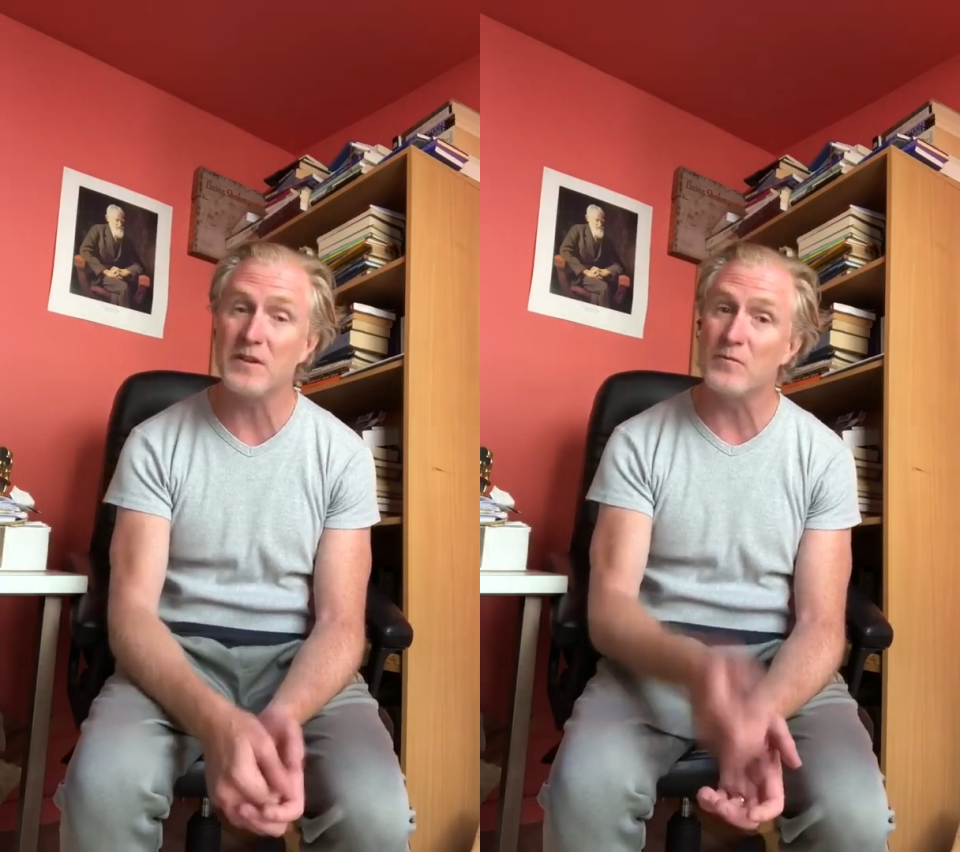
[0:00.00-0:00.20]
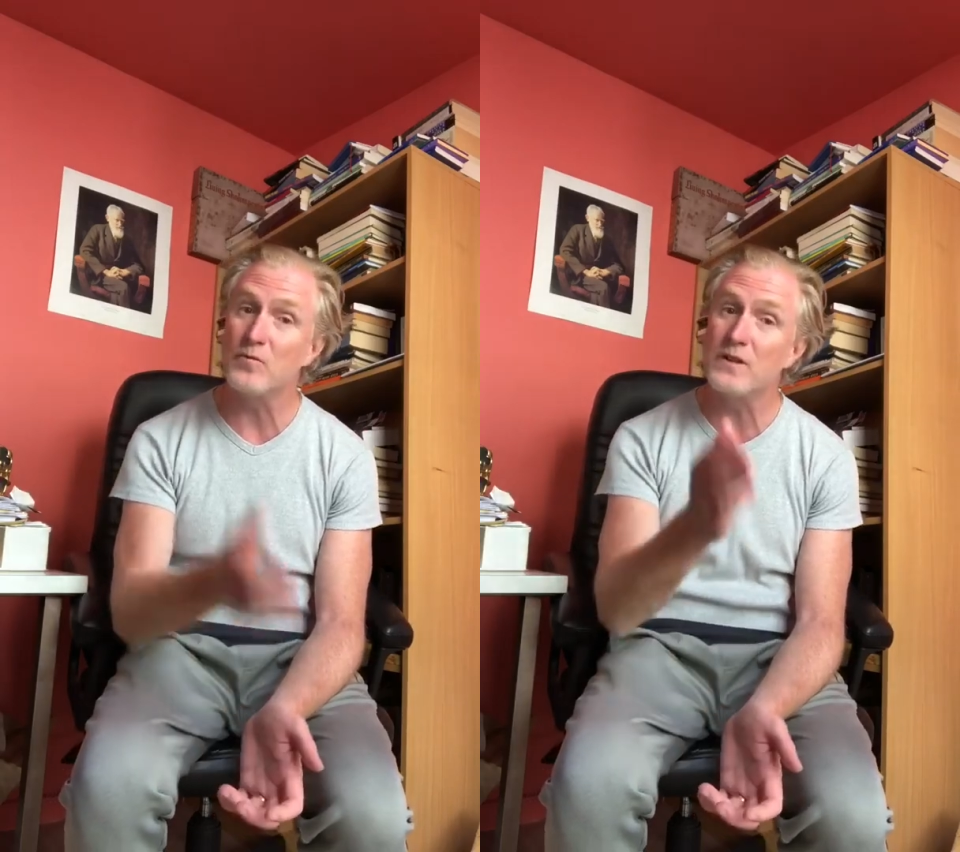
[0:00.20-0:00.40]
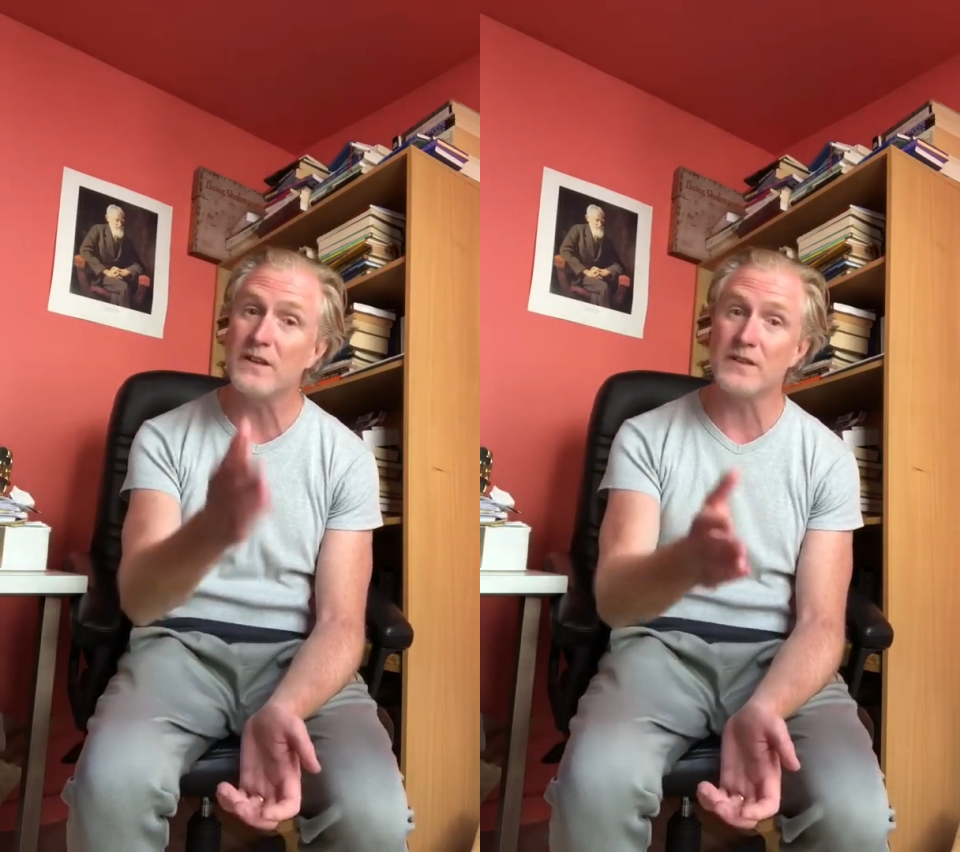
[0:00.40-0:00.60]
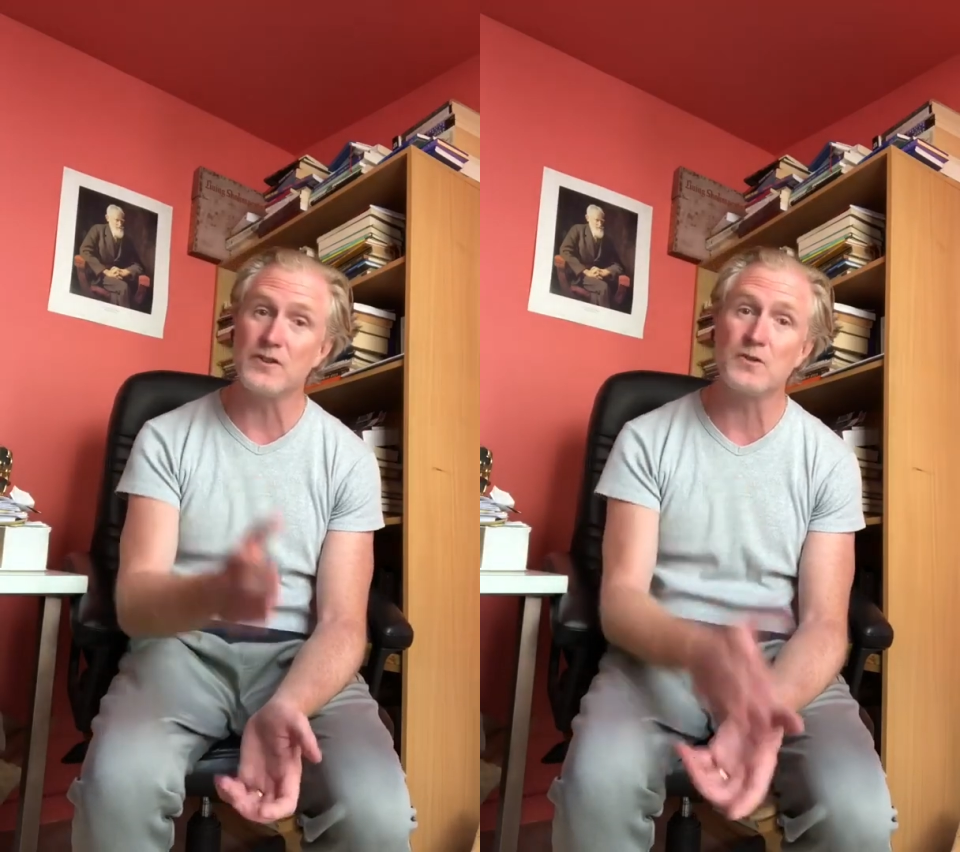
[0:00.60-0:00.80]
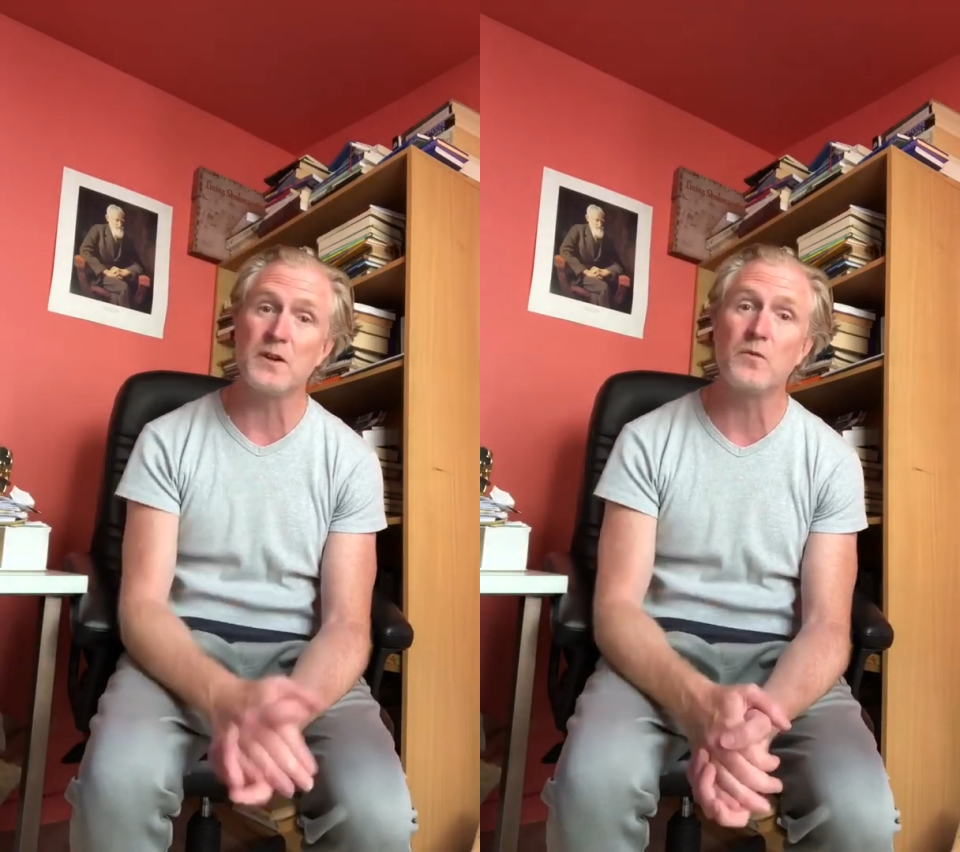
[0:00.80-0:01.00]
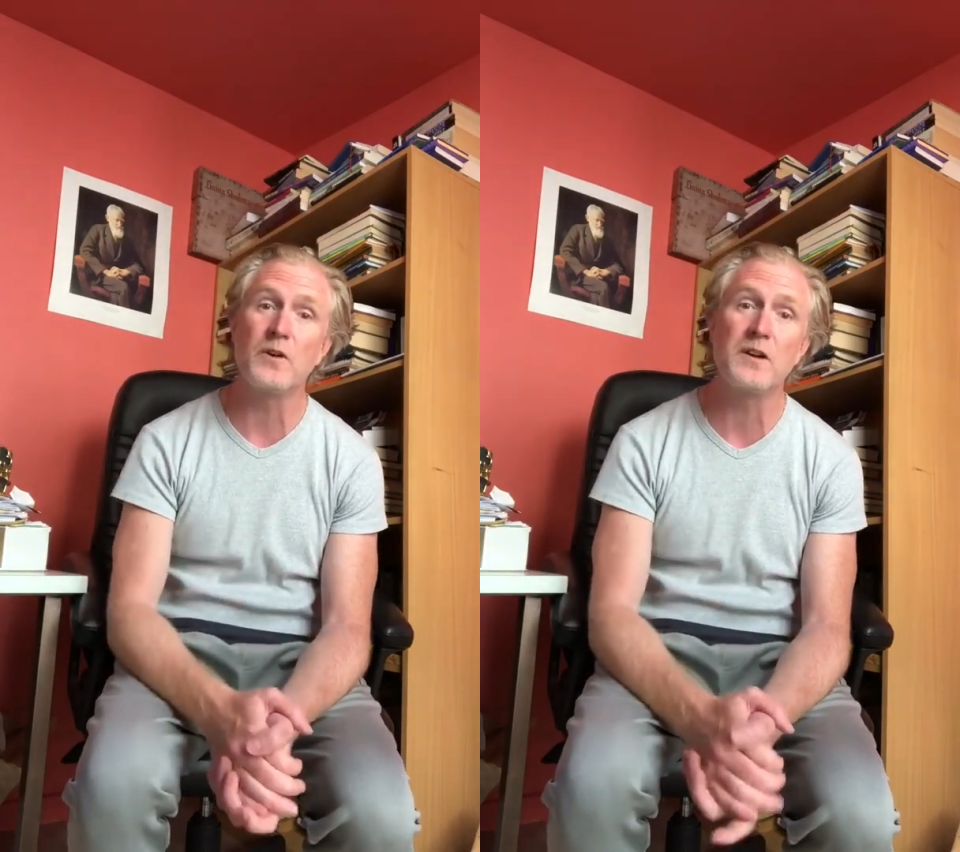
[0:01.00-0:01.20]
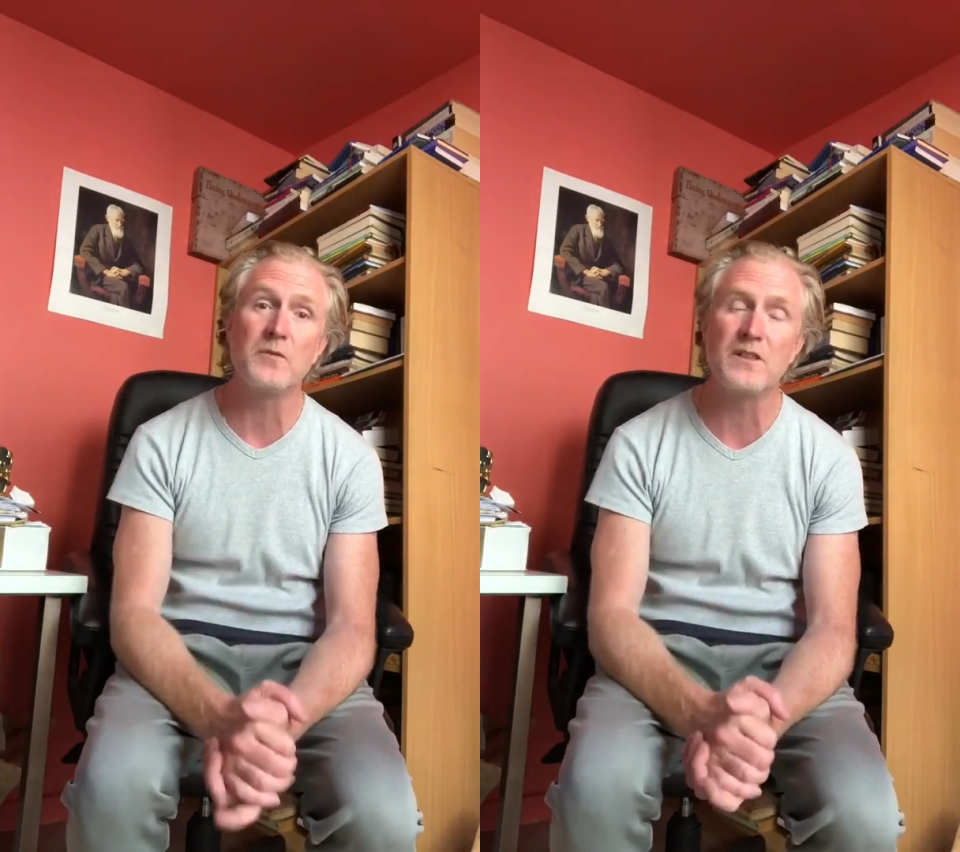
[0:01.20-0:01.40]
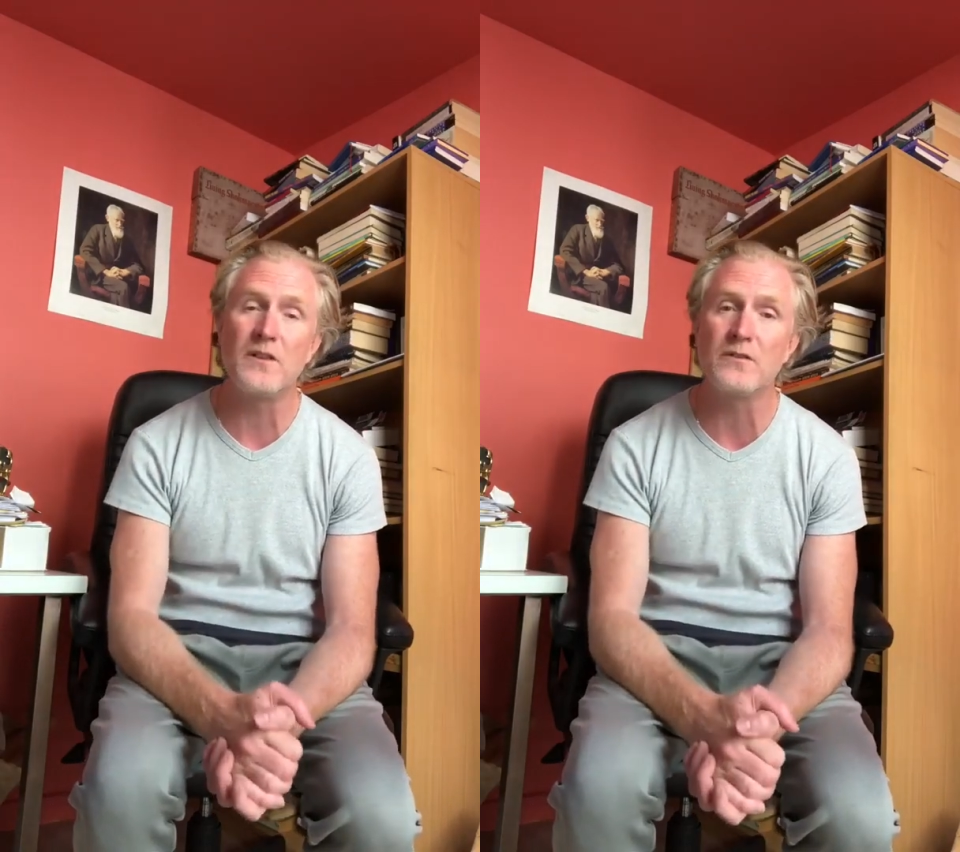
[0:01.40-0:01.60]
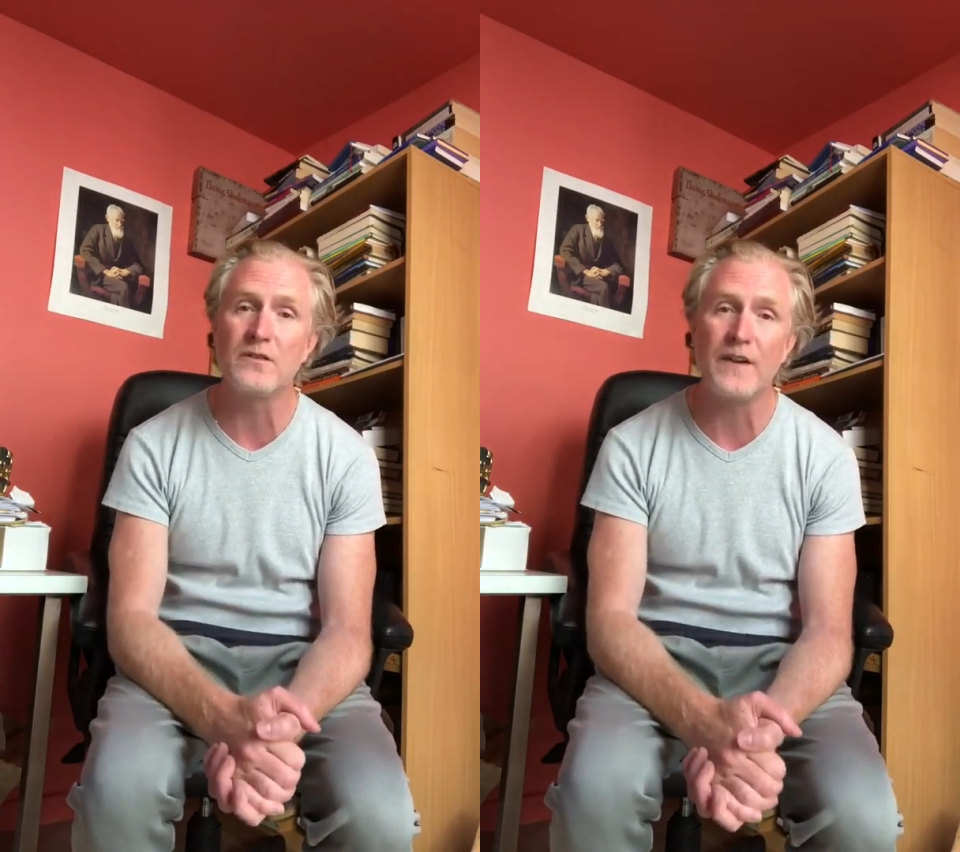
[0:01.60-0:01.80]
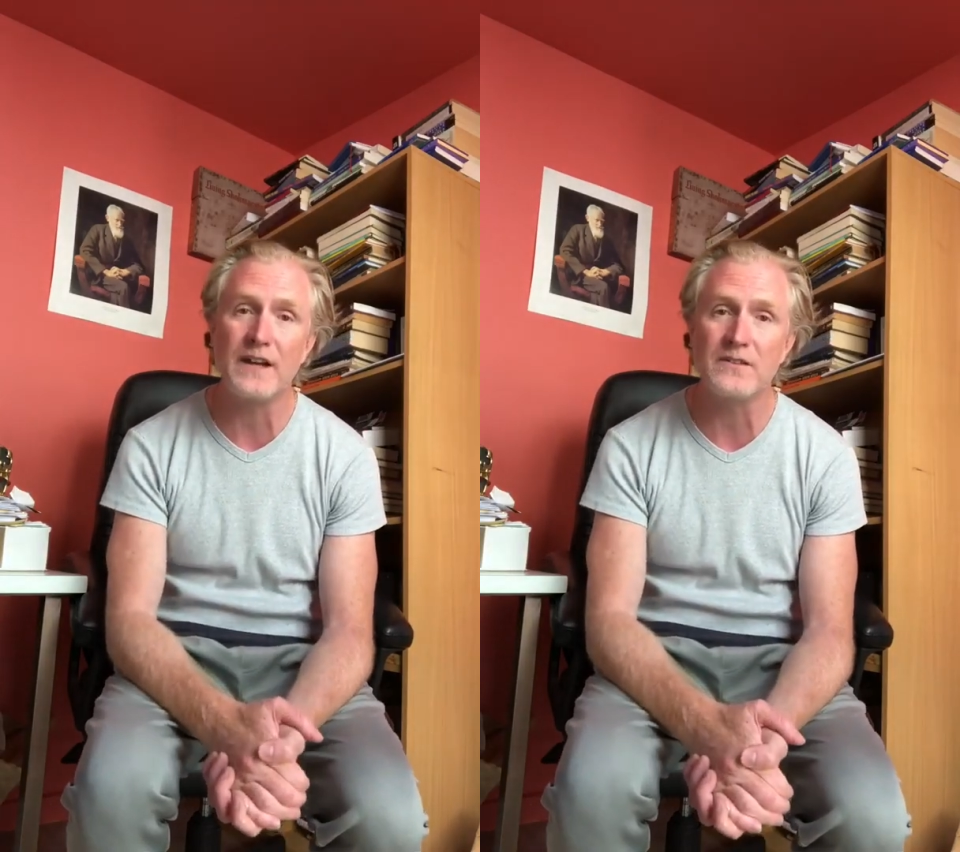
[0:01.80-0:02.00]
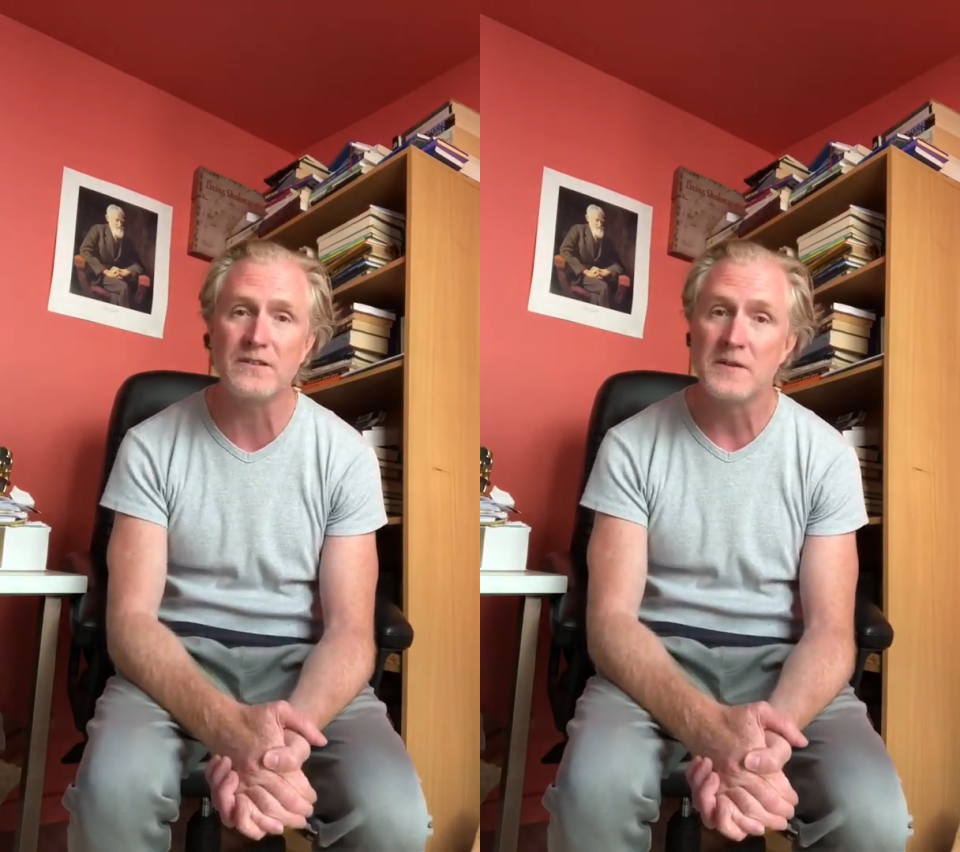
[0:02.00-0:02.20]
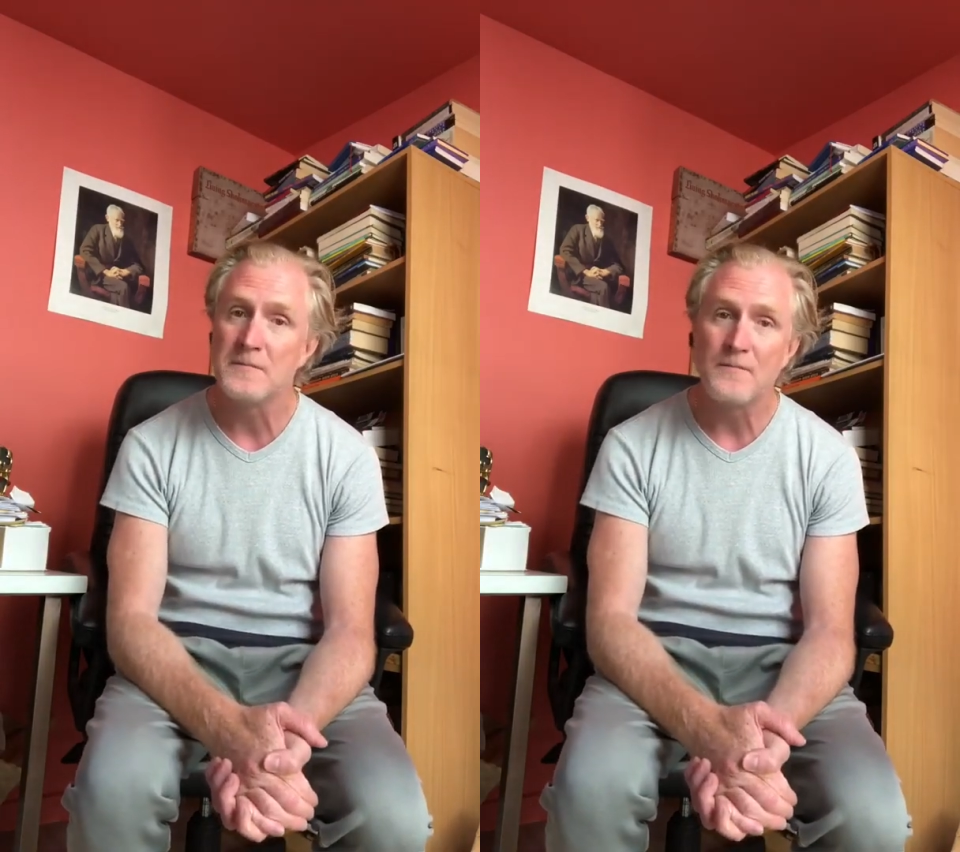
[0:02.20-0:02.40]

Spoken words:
I'm really enjoying working with loads of actors,